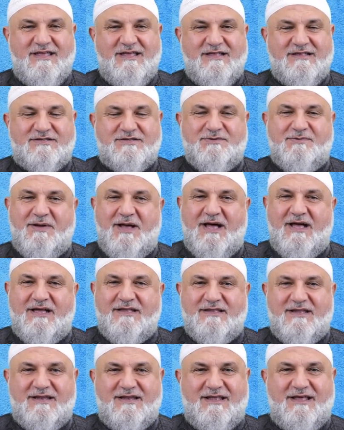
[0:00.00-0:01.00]

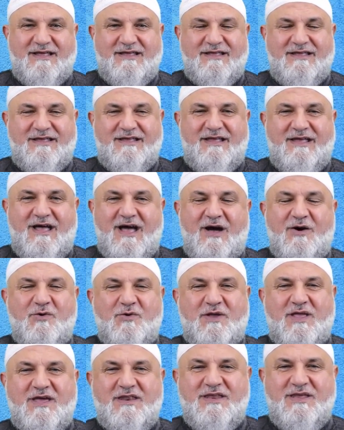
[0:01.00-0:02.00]
Subhanallah. How
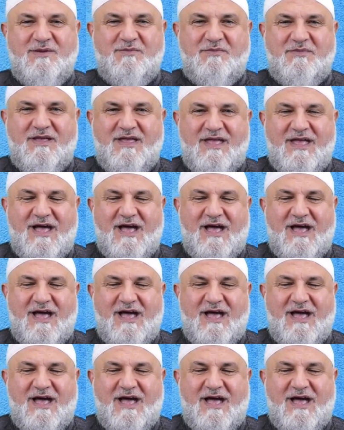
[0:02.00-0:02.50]
kareem,